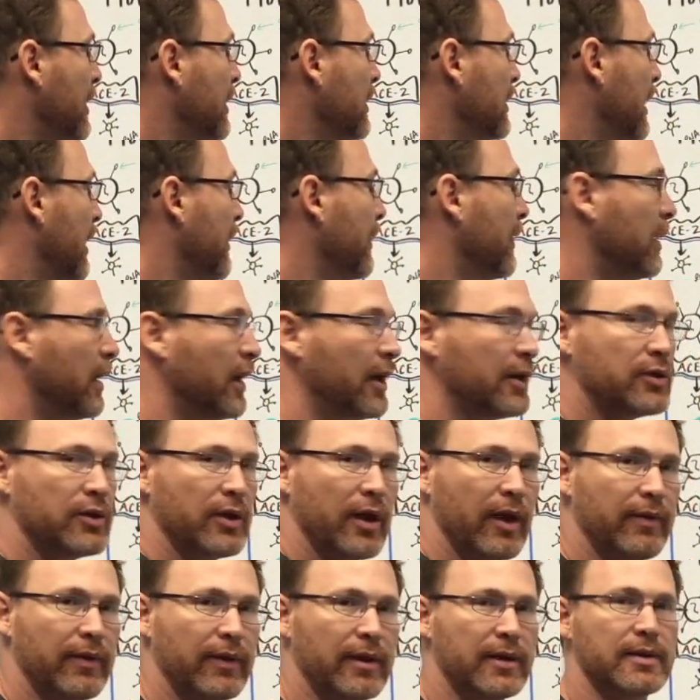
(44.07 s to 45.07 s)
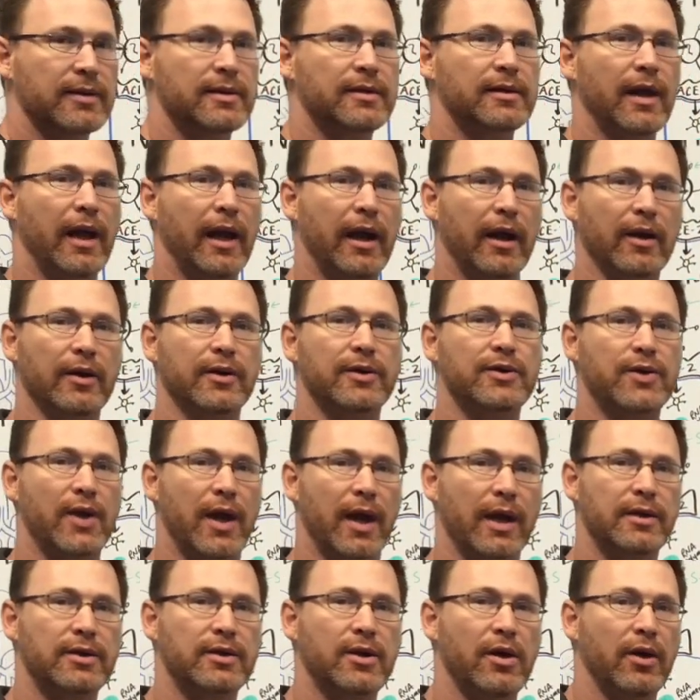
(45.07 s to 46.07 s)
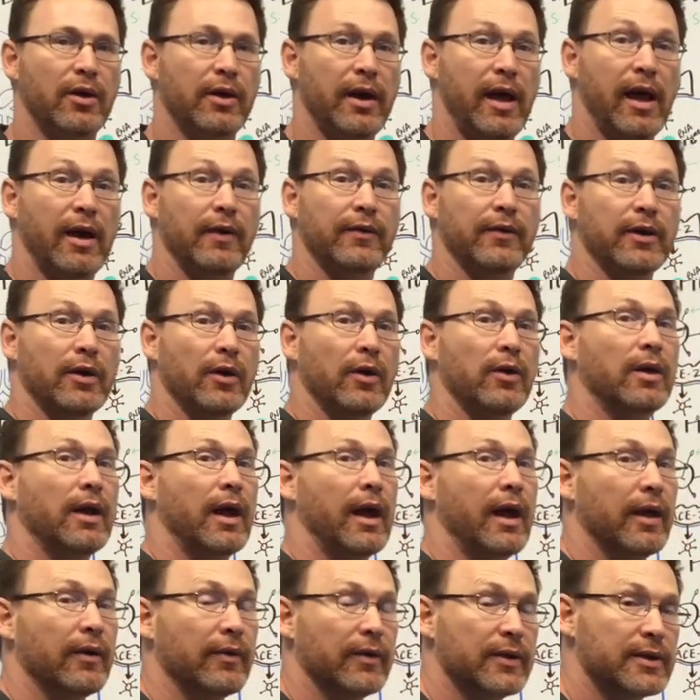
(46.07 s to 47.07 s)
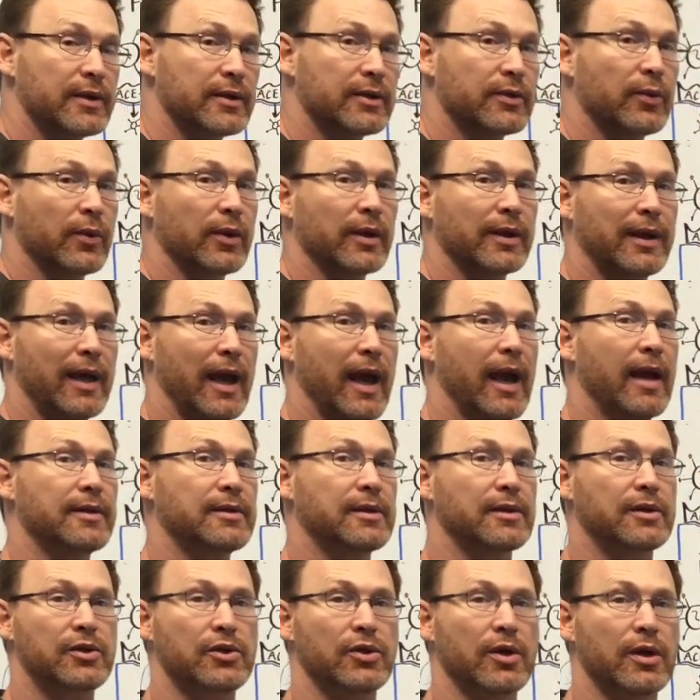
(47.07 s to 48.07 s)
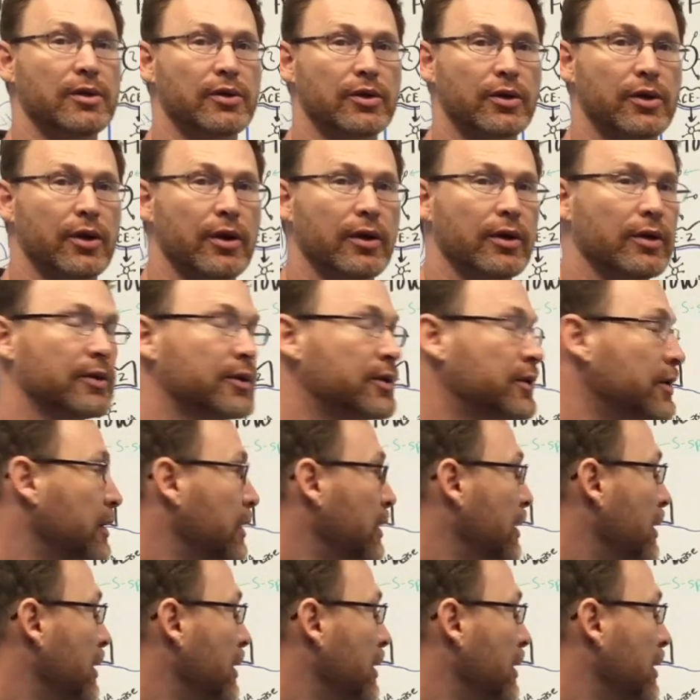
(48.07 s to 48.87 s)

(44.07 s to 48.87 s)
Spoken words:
Now in the lungs you have these air sacs called alveoli, and this is where gas exchange occurs.